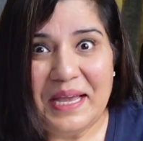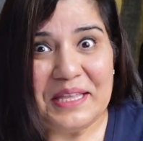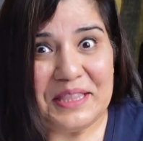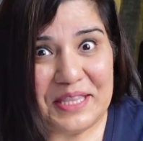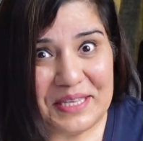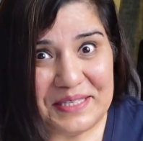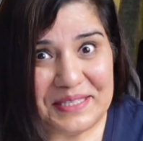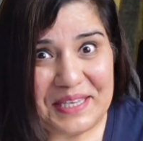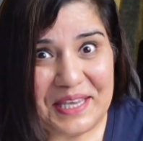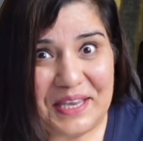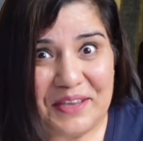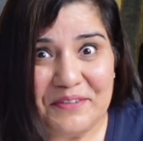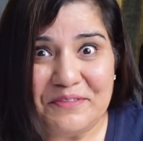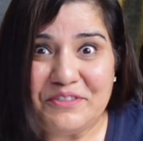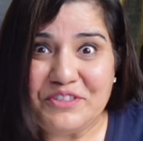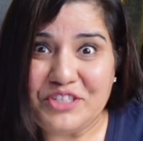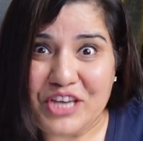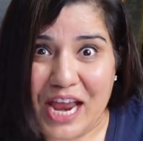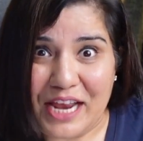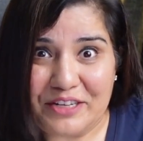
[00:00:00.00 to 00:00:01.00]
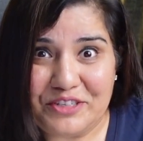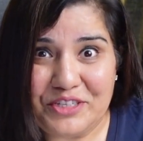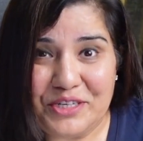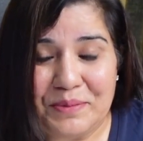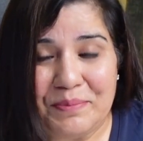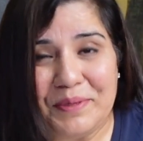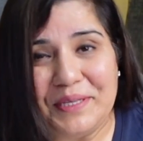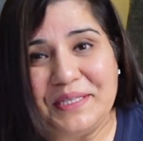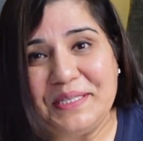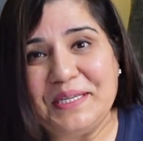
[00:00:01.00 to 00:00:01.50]
This gives
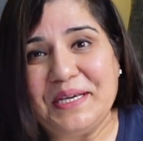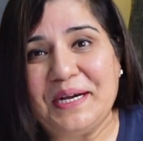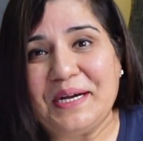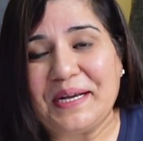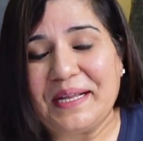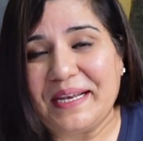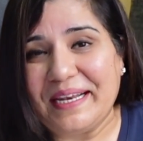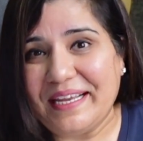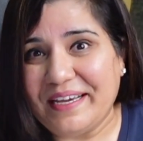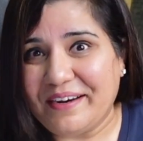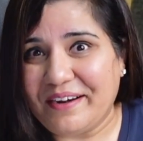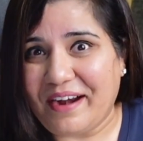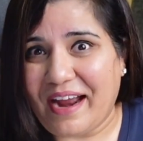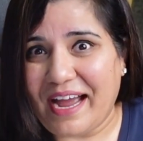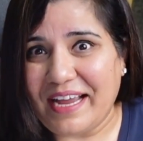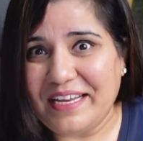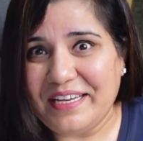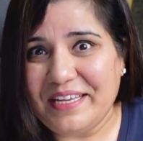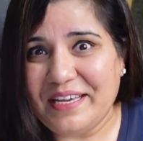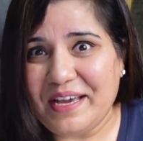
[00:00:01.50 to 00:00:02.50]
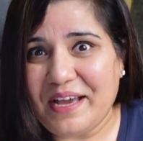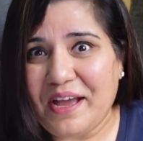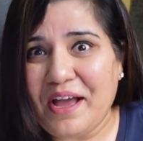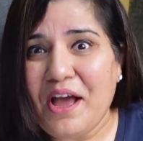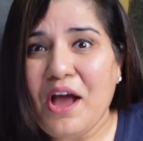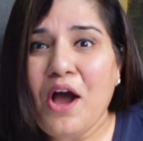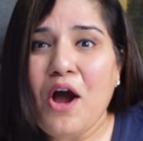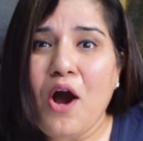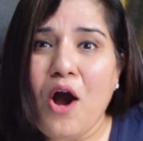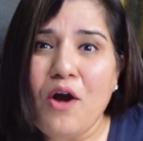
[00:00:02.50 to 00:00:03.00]
ChatGPT a clear idea
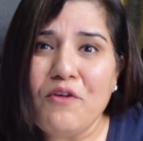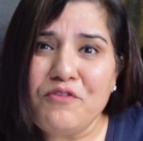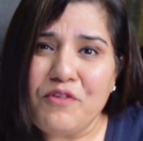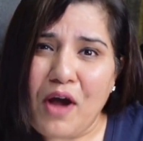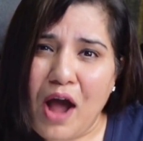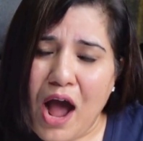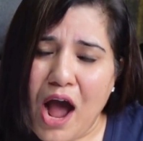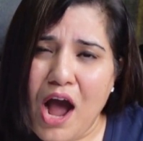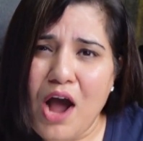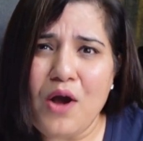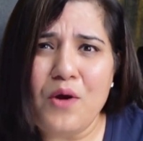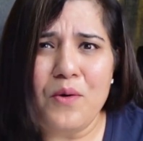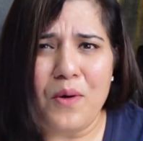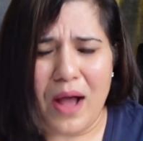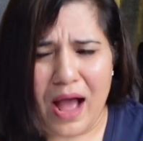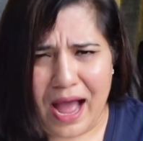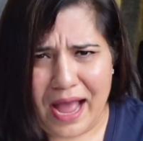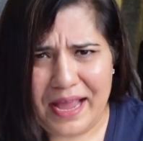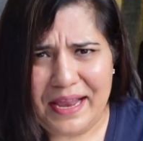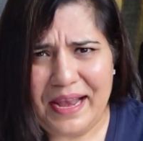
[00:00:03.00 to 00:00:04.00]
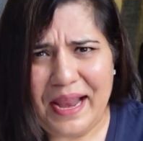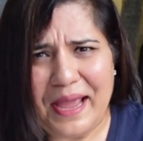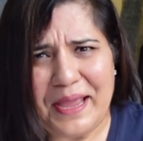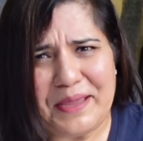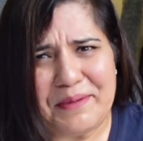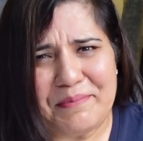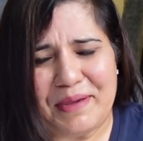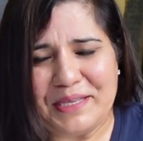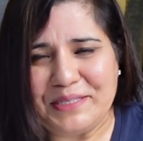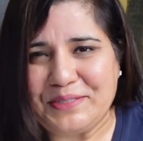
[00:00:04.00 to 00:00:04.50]
of how I like
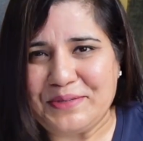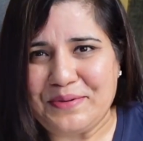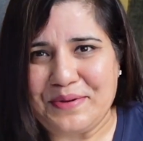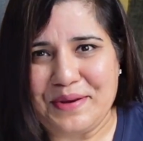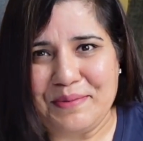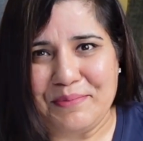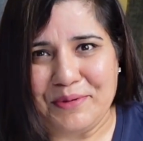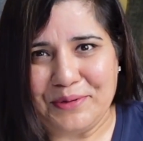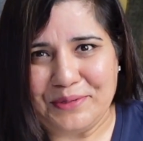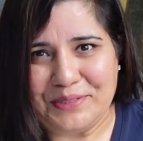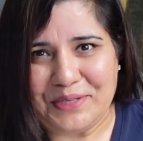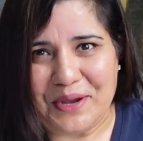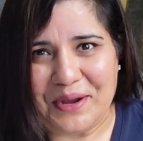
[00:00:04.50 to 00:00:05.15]
my storyboards